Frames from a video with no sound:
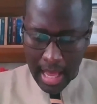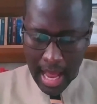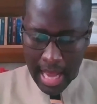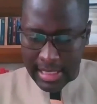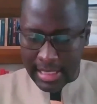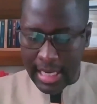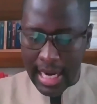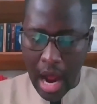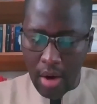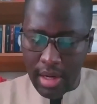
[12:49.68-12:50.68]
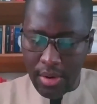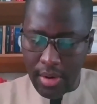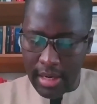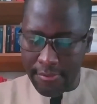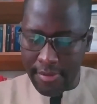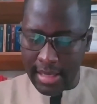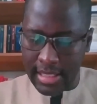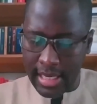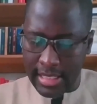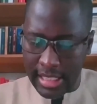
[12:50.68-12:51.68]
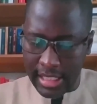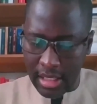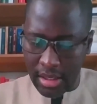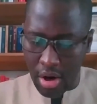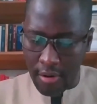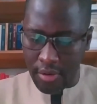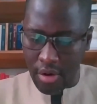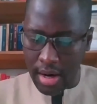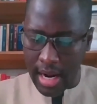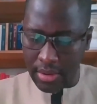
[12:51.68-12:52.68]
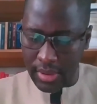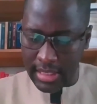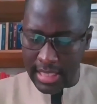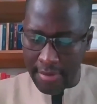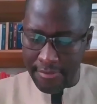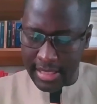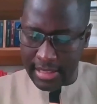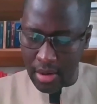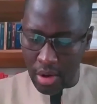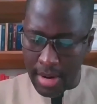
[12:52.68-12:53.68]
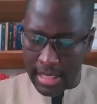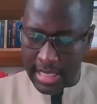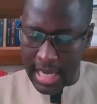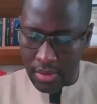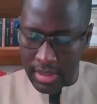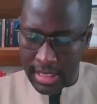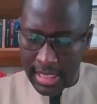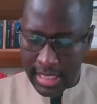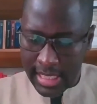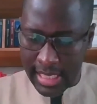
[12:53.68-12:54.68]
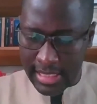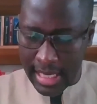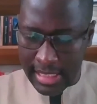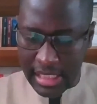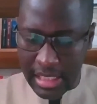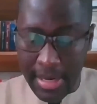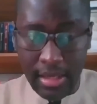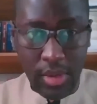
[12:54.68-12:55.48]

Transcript: Asking how the current financialization of core countries affects the global south is a legitimate